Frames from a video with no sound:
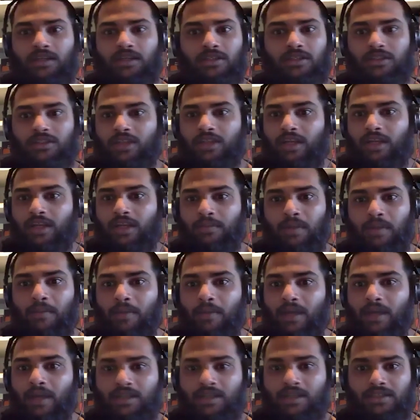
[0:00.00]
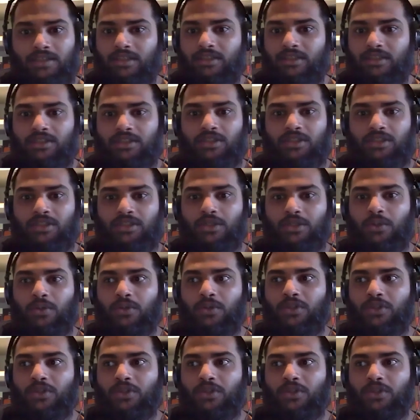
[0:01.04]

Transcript: study my master's, to